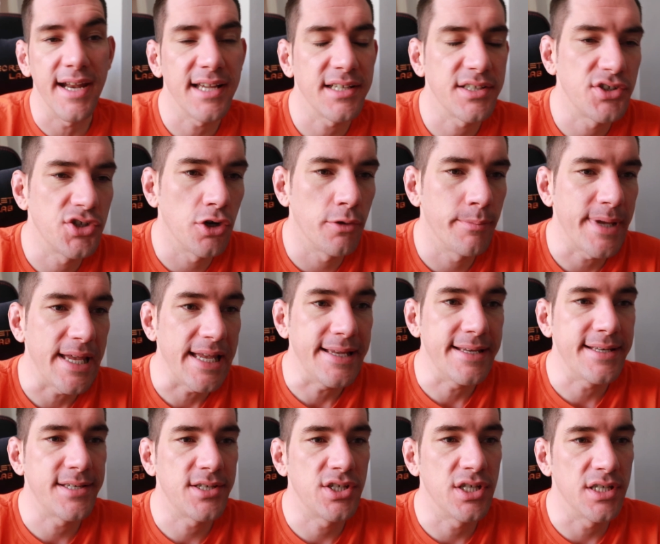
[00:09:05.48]
next job
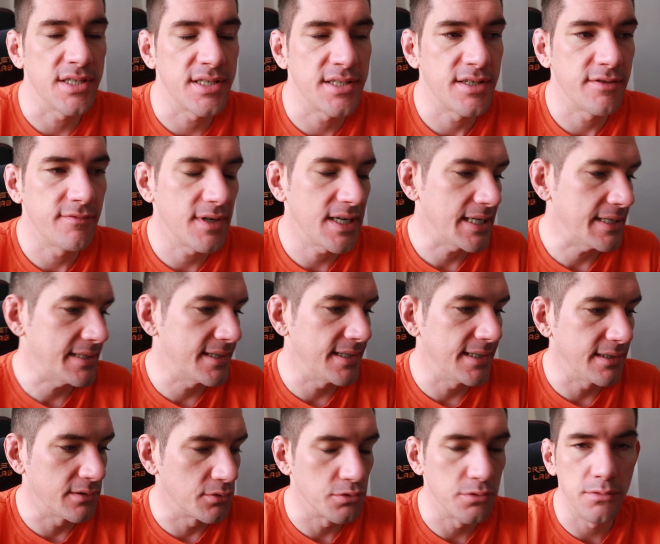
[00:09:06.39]
is just to release
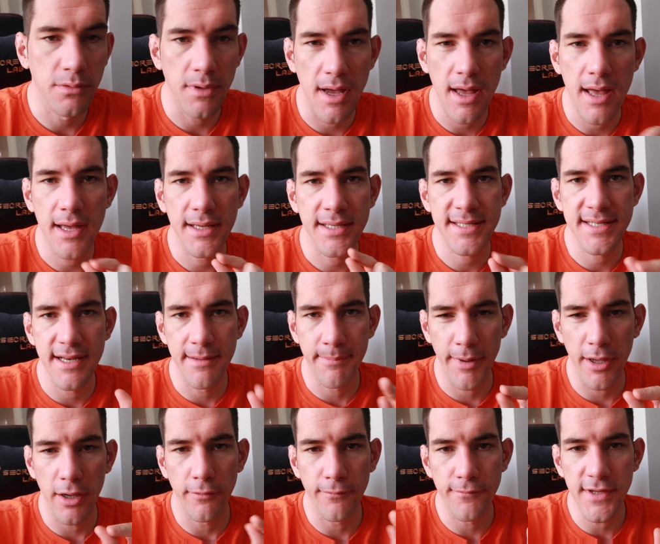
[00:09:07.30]
a little
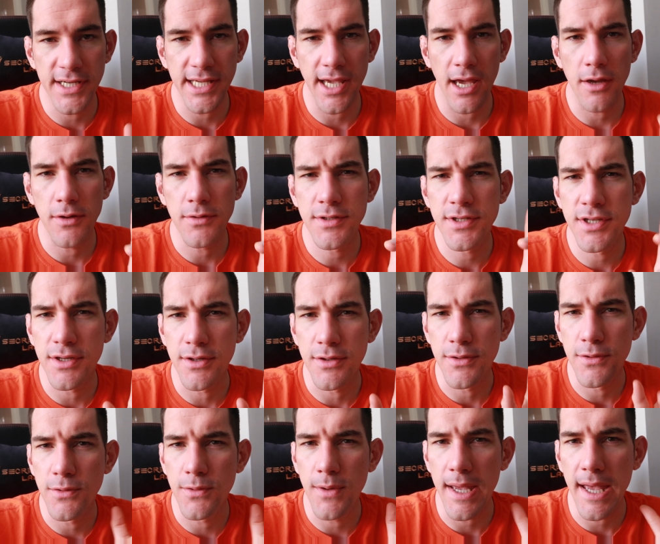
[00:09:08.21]
snippet of video
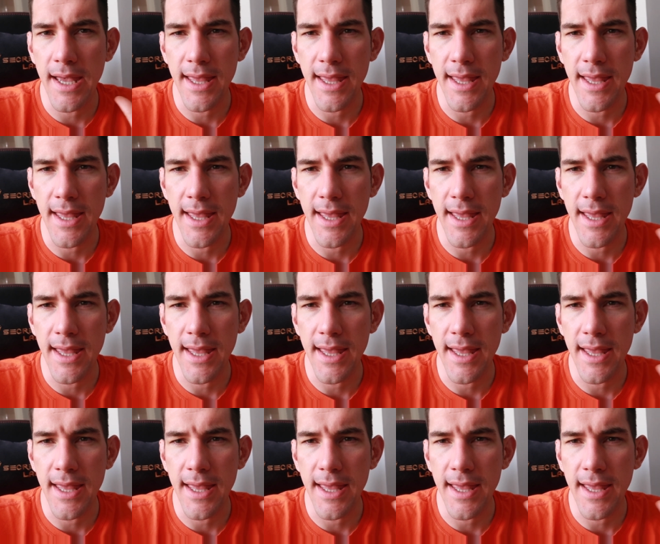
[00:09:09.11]
to